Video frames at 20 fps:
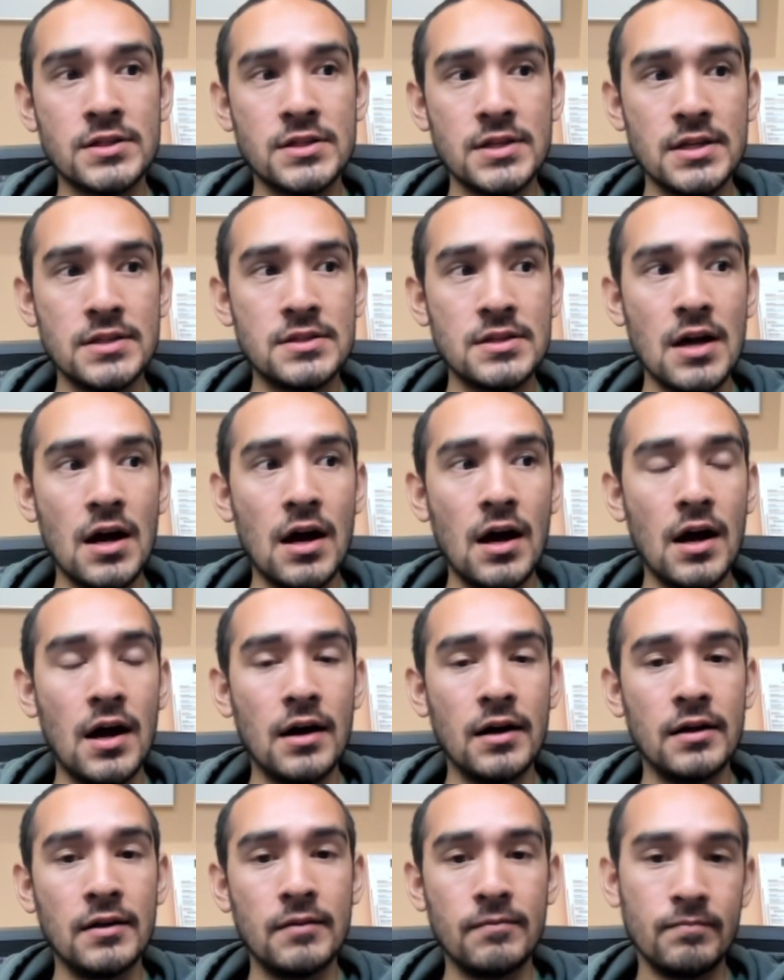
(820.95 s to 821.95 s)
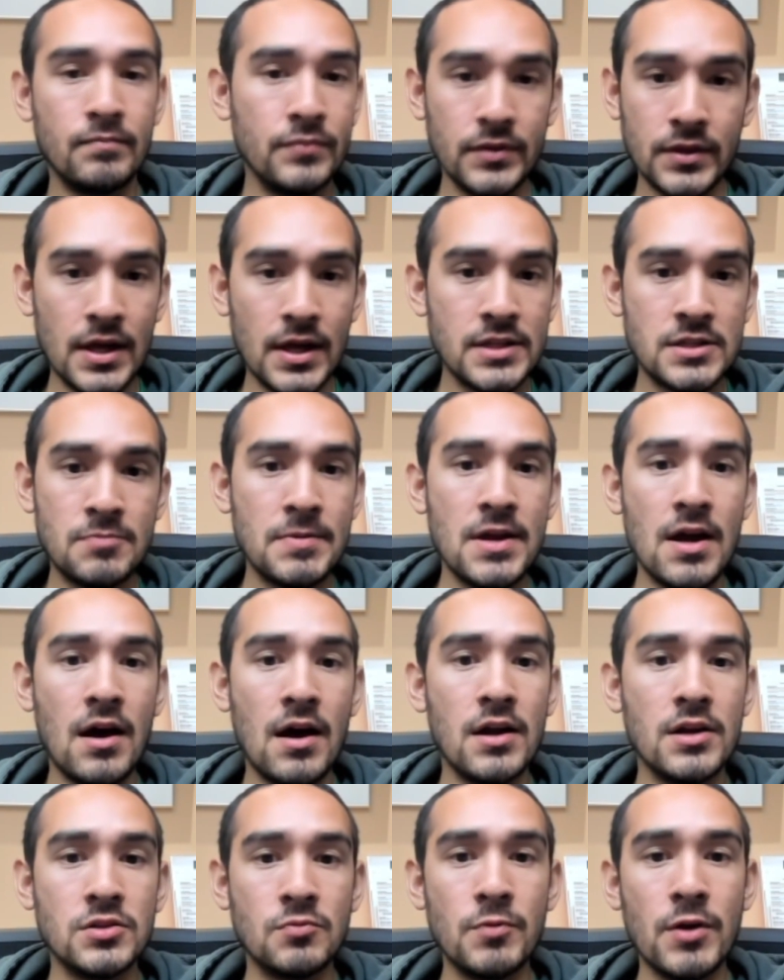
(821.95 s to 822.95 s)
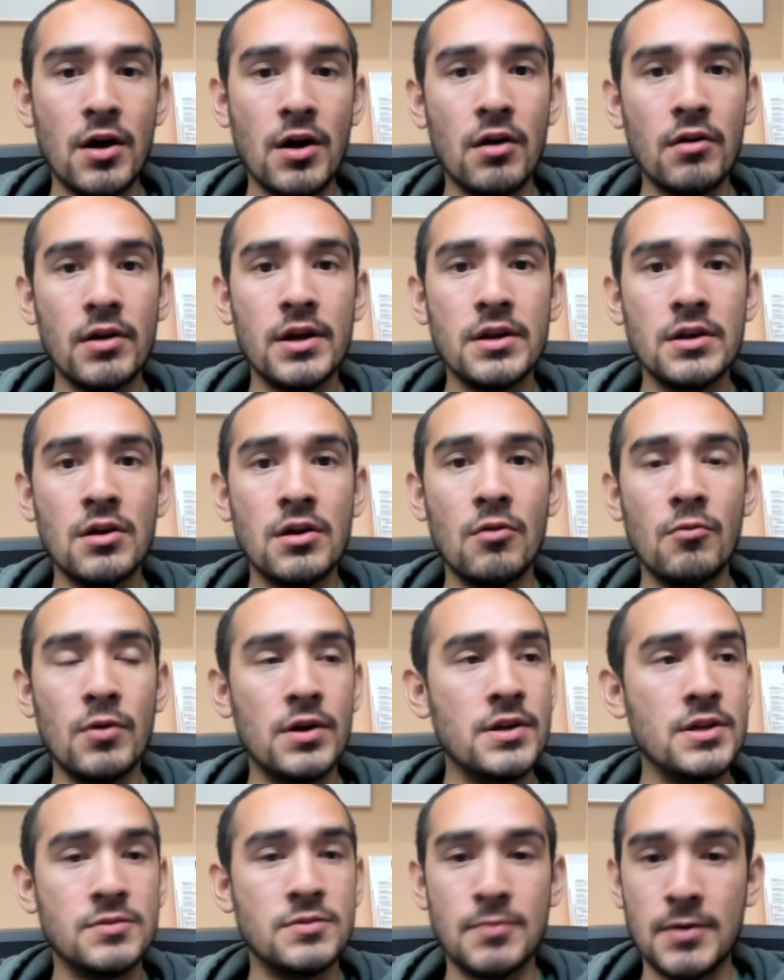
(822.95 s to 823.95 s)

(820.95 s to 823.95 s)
Since let's be honest, we already know what it is,